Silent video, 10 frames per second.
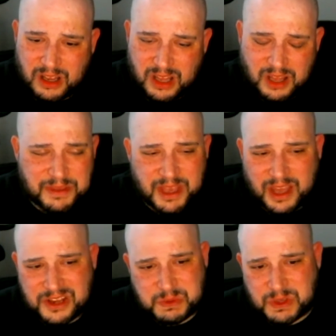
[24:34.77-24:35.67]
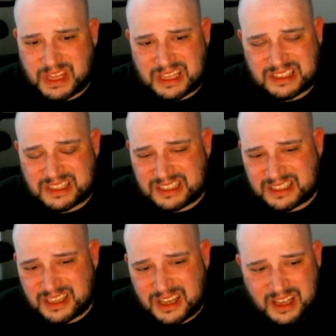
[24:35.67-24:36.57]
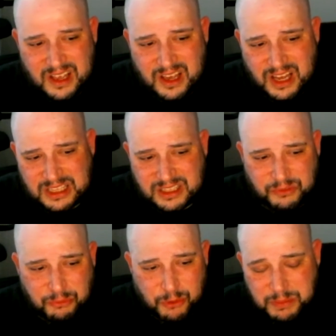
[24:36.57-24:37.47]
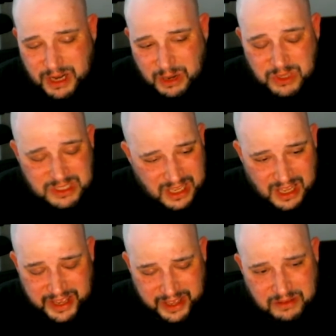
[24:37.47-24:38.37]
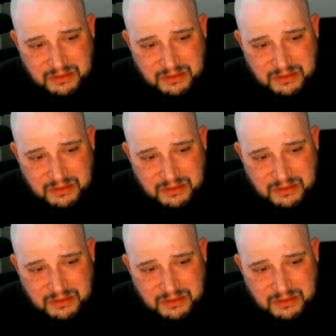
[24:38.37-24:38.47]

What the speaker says: I'll be honest with you. That's a tough one, but I will tell you,